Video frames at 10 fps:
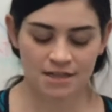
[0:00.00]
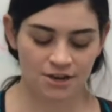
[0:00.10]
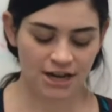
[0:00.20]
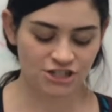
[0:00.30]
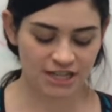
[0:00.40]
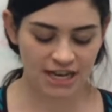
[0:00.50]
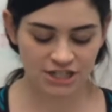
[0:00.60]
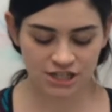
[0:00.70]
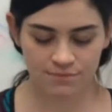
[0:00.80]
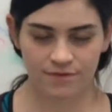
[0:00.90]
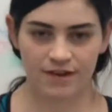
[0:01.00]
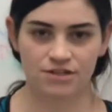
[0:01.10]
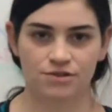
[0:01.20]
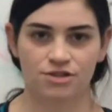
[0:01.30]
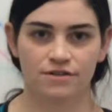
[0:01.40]
Their education and
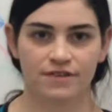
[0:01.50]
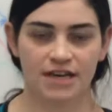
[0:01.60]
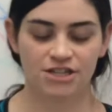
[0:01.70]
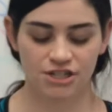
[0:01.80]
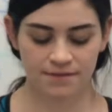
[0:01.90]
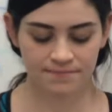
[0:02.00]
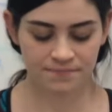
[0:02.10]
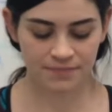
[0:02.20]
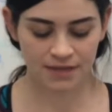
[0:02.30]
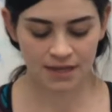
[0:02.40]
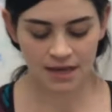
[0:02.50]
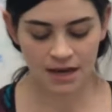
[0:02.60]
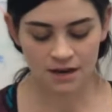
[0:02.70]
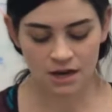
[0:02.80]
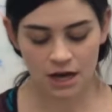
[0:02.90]
professional certification.
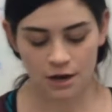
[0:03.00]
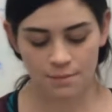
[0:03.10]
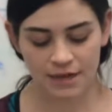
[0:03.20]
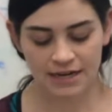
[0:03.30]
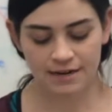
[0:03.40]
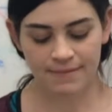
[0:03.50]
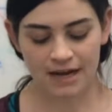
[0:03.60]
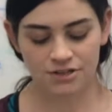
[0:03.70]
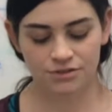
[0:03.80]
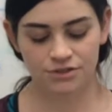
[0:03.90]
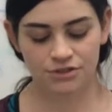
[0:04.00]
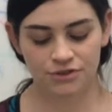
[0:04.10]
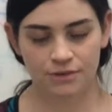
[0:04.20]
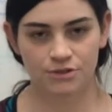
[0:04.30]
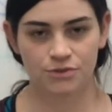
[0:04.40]
They need a bachelor's
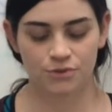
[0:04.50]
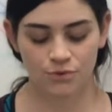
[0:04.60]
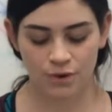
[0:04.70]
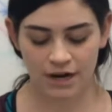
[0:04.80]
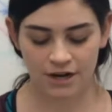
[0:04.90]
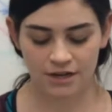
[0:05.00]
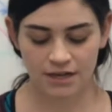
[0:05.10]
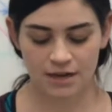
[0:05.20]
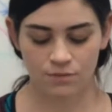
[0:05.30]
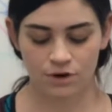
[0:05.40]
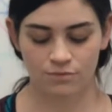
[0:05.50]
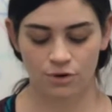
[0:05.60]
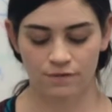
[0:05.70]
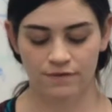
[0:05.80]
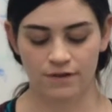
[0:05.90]
degree, which is required, in one or
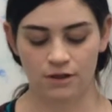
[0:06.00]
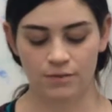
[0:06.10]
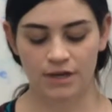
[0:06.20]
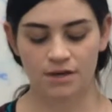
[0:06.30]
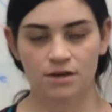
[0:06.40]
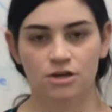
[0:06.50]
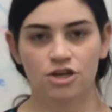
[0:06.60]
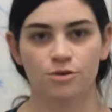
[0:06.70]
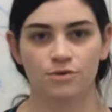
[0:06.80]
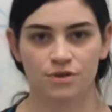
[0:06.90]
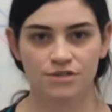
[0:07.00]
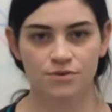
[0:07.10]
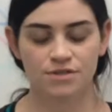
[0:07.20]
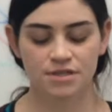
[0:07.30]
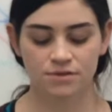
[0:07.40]
more of the following: human
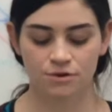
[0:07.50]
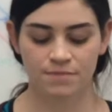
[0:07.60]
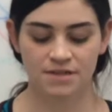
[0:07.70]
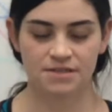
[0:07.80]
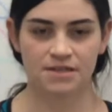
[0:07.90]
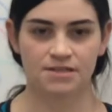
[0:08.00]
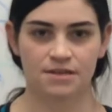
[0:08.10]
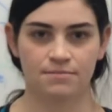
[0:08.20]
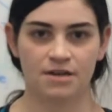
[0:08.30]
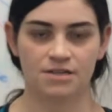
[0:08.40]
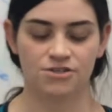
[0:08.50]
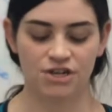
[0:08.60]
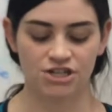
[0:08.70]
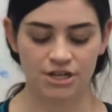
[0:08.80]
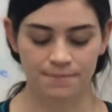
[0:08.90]
resources or business
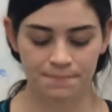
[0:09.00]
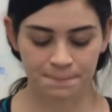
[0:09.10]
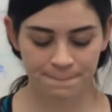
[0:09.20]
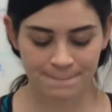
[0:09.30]
administration.